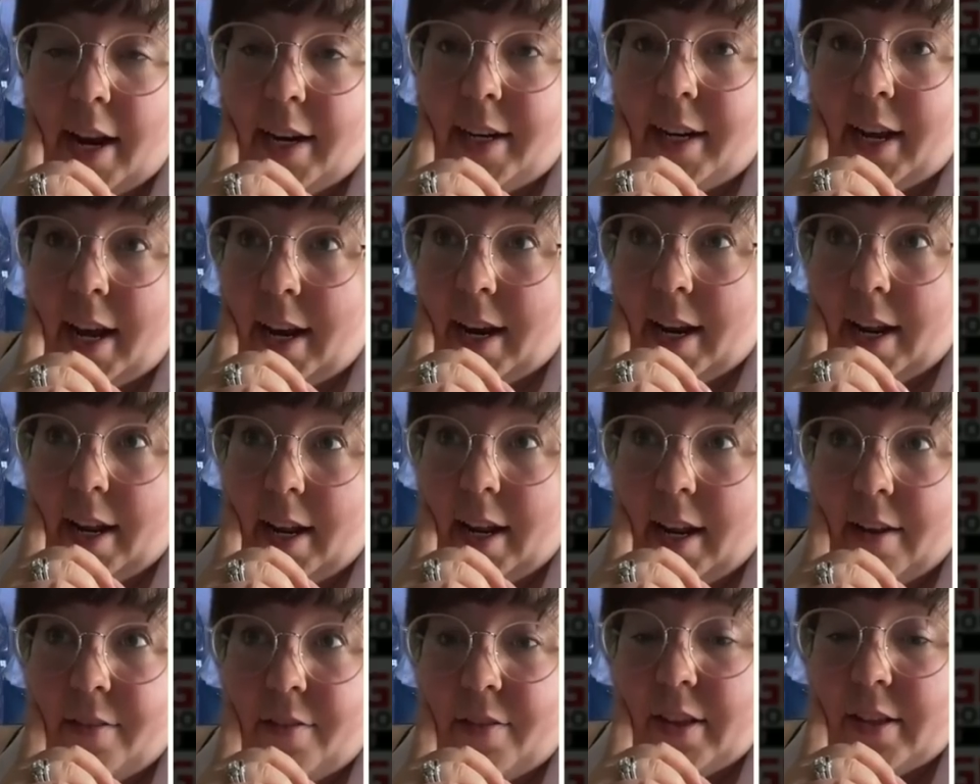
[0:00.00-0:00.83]
And I get
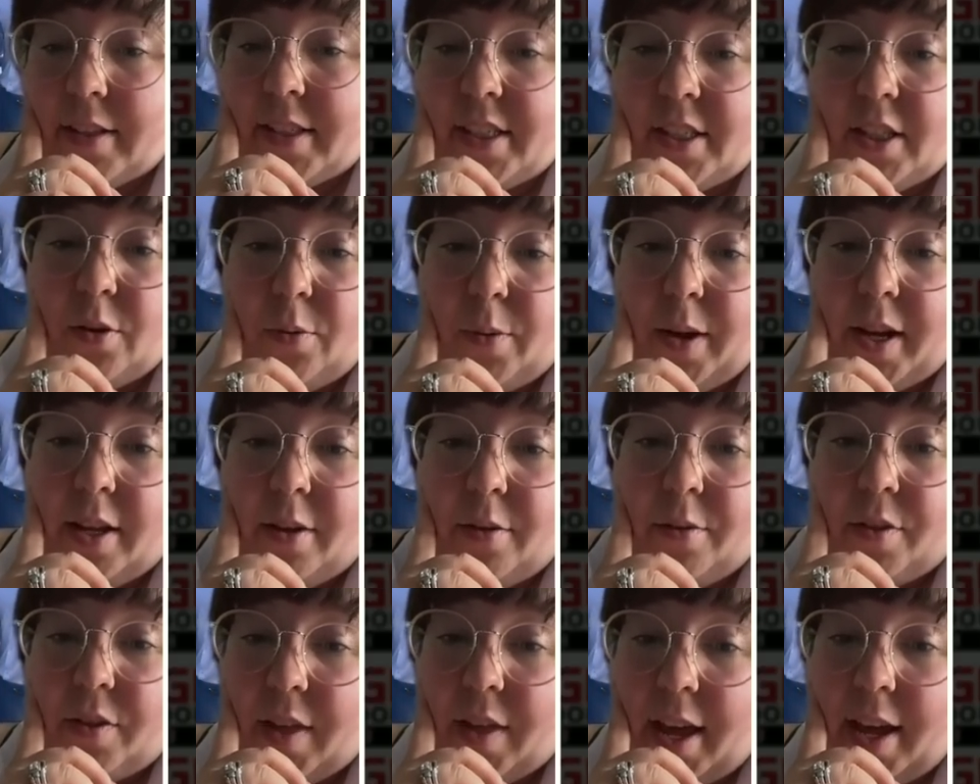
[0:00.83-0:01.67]
it. If this is the way
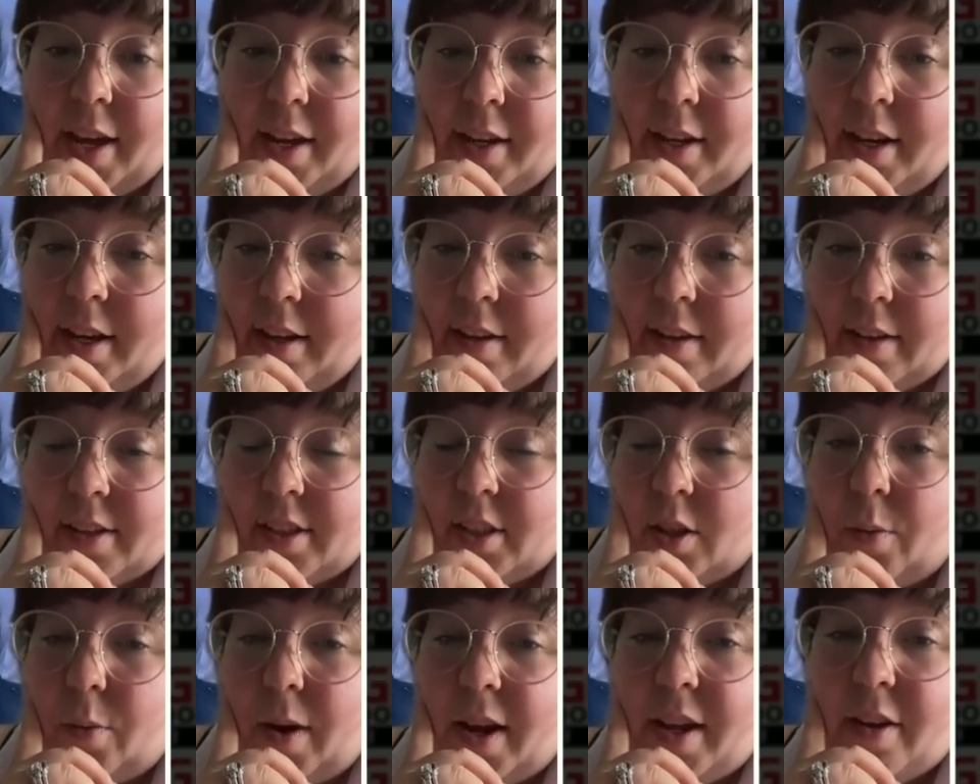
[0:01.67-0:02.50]
you think,
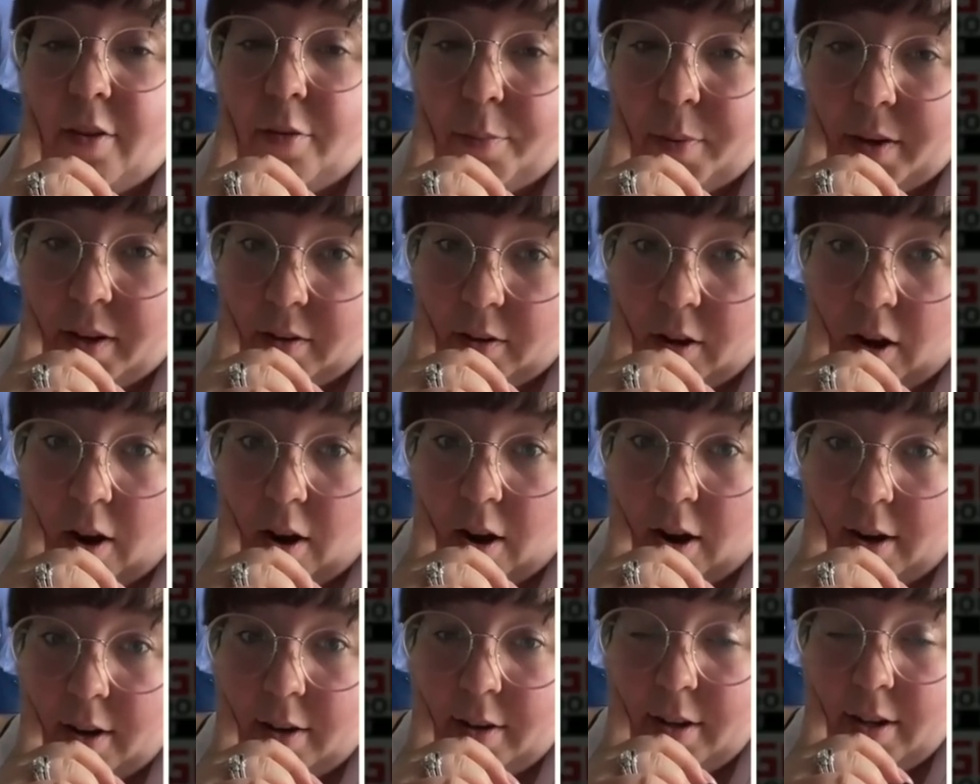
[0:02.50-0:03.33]
it's the way you've been
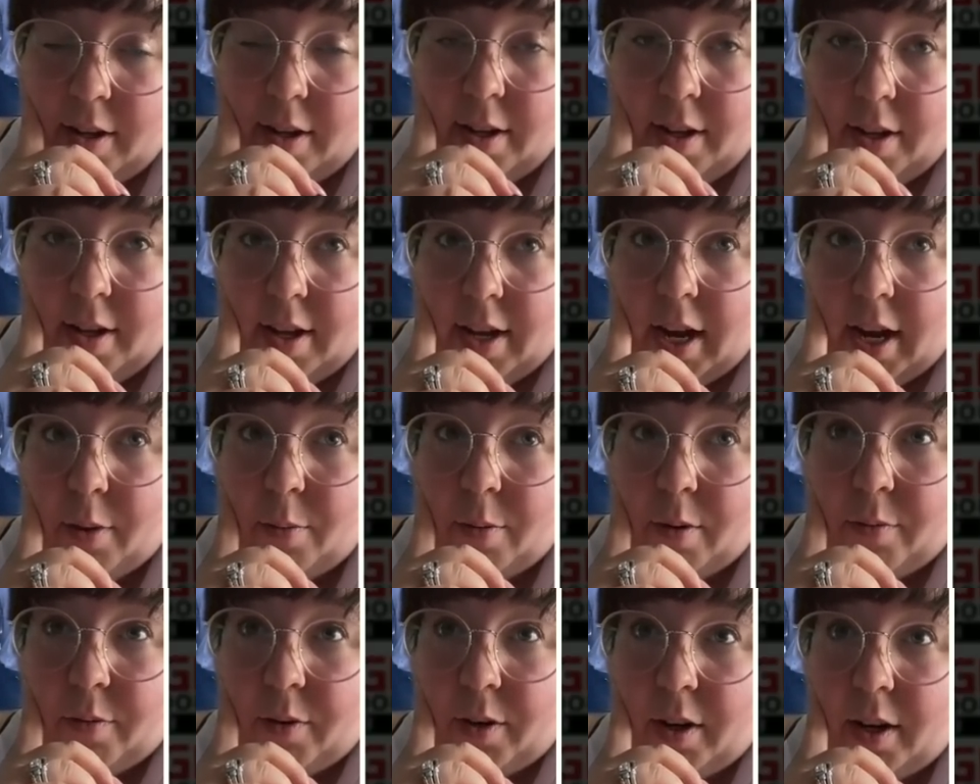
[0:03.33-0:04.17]
taught.
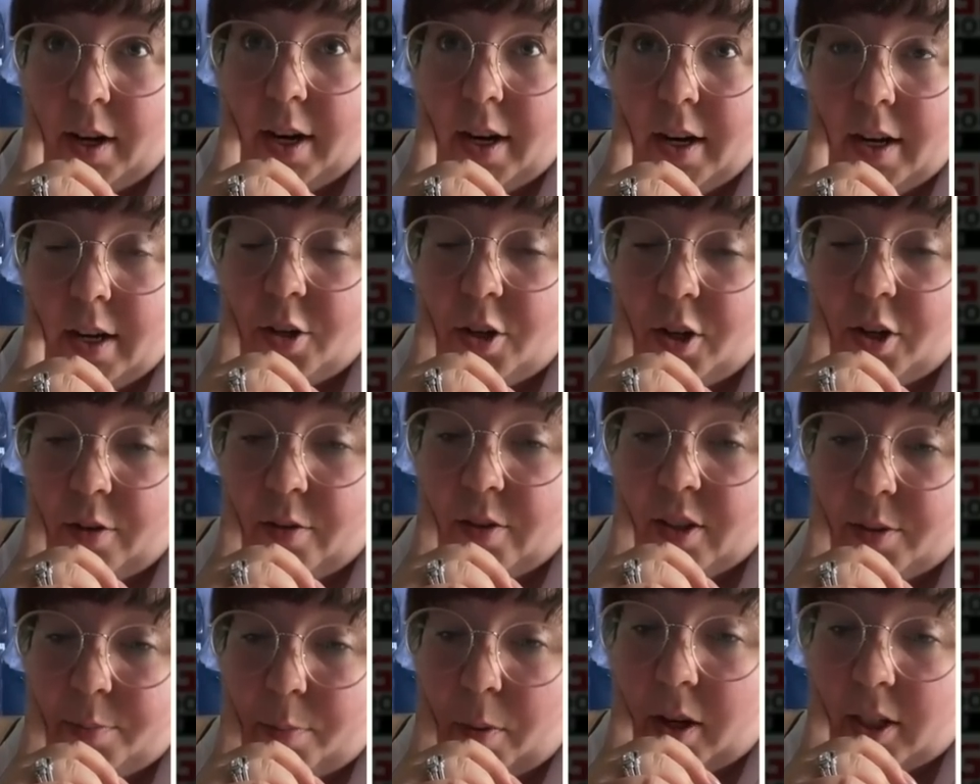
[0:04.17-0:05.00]
However, it is your
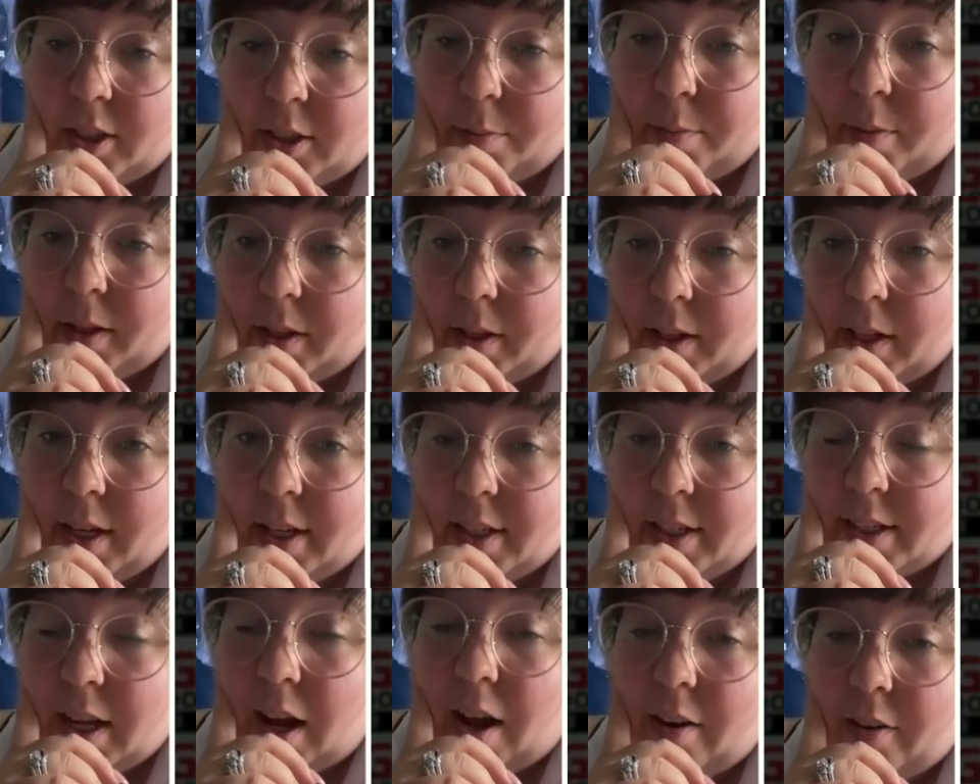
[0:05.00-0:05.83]

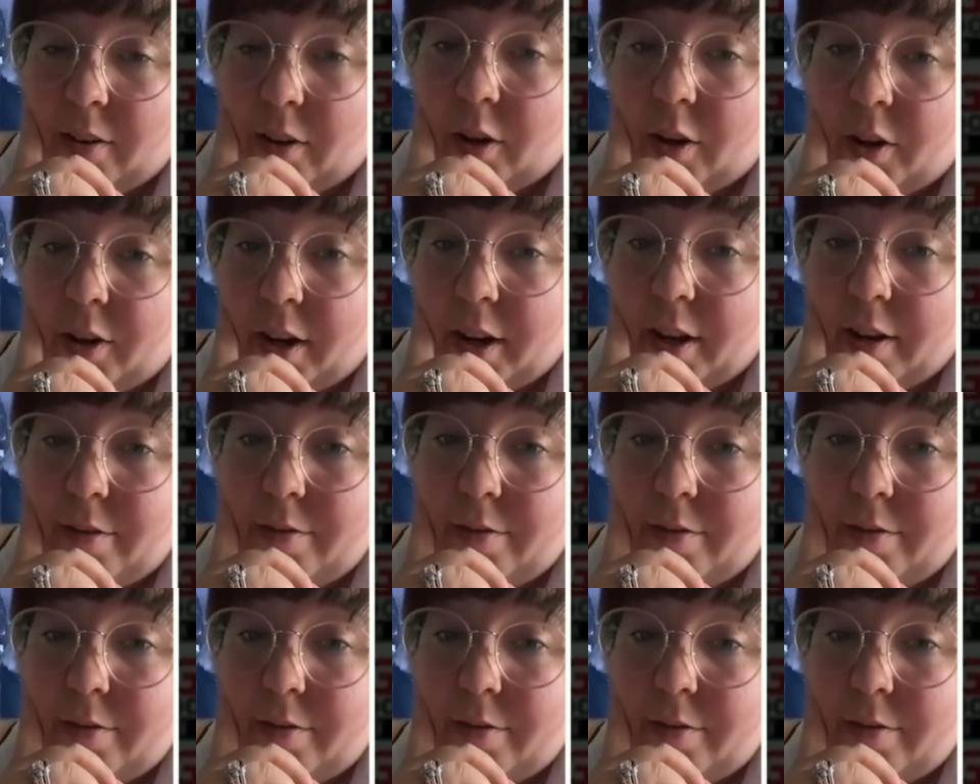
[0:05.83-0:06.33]
responsibility to unlearn